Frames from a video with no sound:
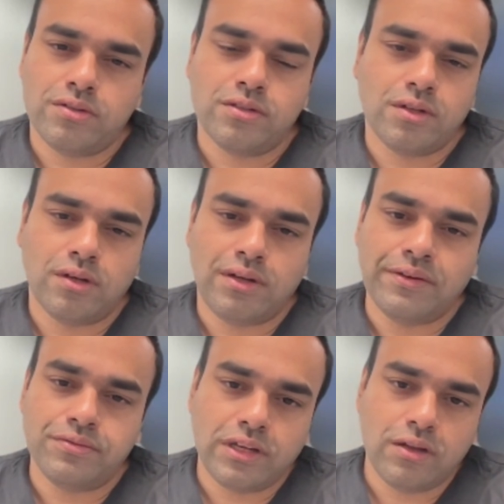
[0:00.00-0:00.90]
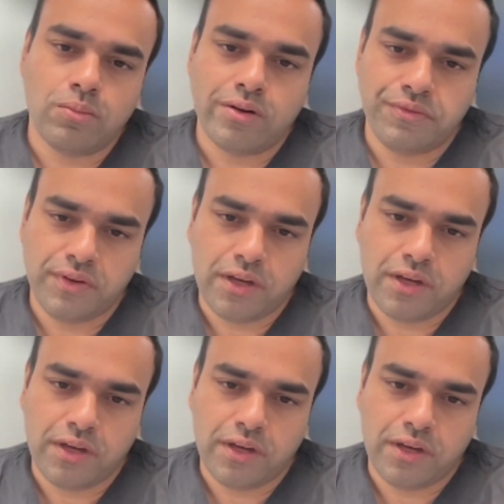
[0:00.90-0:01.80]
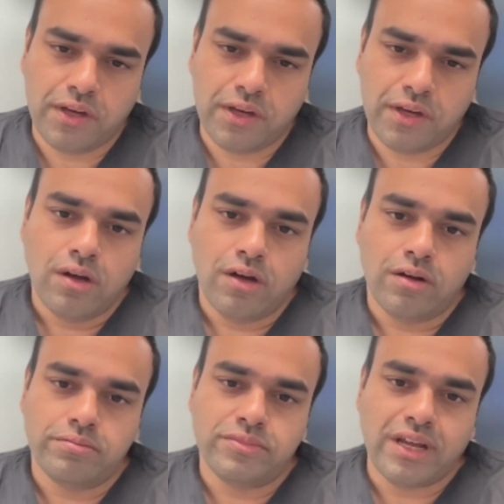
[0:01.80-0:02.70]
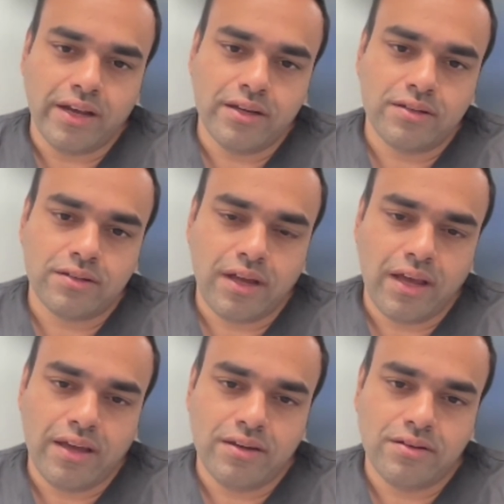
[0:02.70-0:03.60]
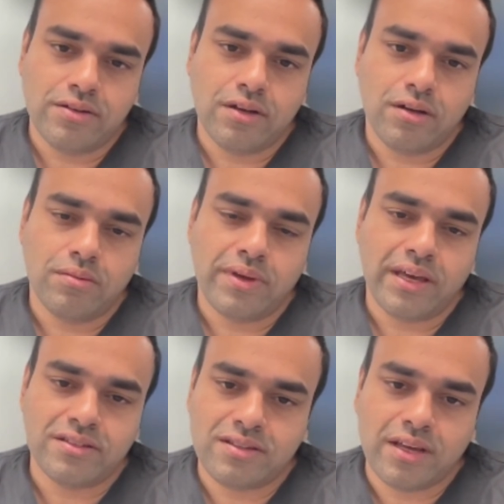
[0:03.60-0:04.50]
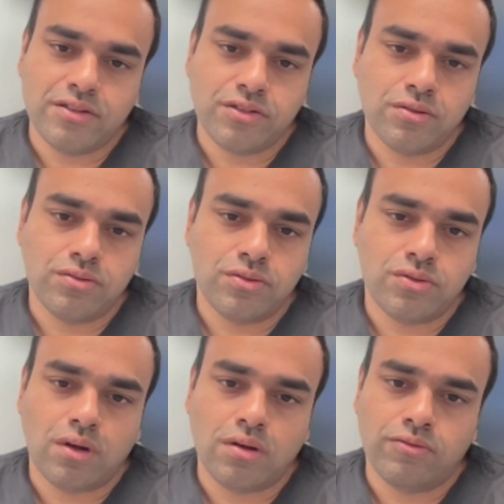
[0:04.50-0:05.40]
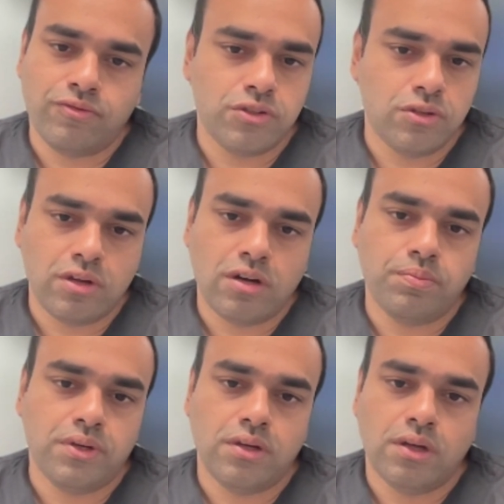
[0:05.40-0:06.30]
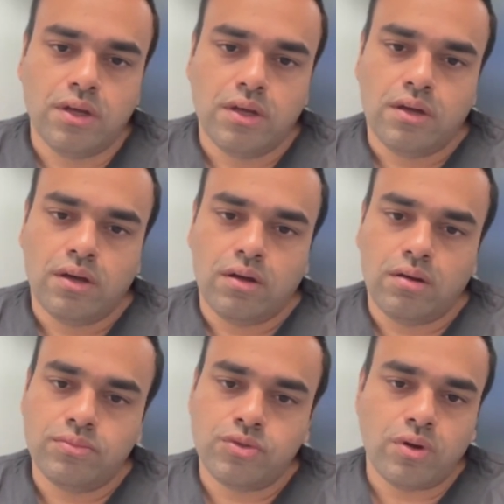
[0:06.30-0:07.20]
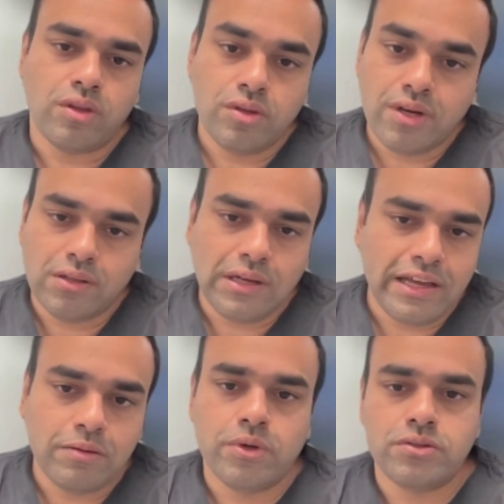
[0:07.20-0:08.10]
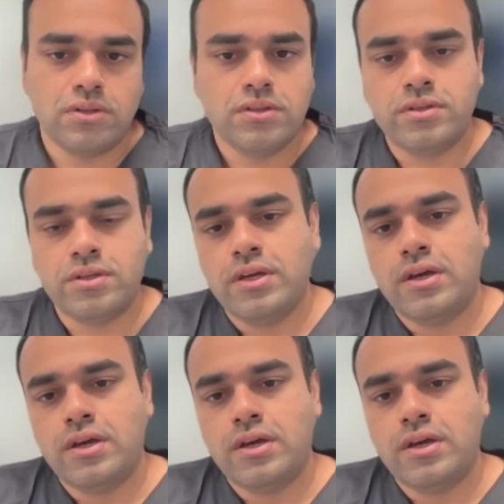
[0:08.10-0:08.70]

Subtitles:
is a lifestyle modification. Diet and exercise and physiotherapy, strengthening the leg muscles.